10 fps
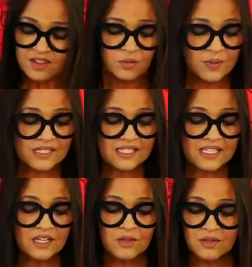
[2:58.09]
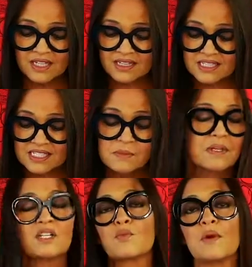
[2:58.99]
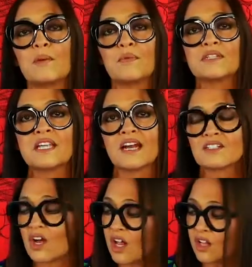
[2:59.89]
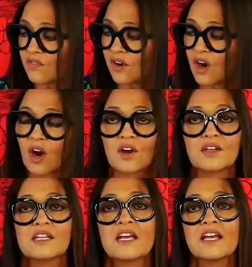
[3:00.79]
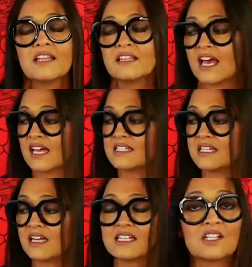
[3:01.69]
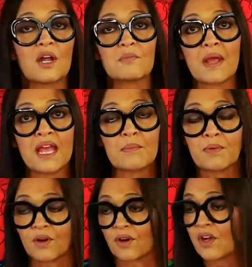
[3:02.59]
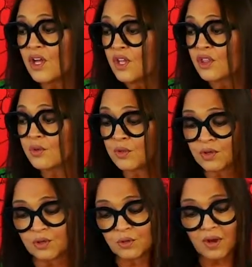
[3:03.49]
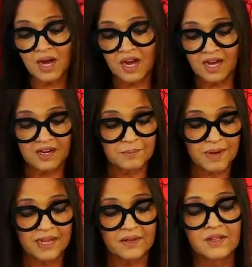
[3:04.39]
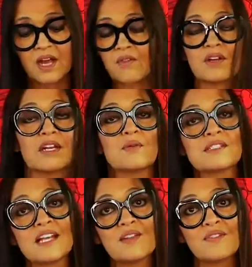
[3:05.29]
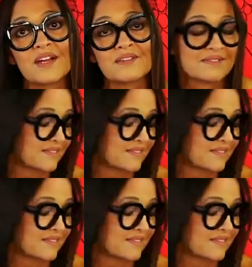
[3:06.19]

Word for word: The reason that you need this is because we protect all of our art that on paper through uh, by covering it with cellophane.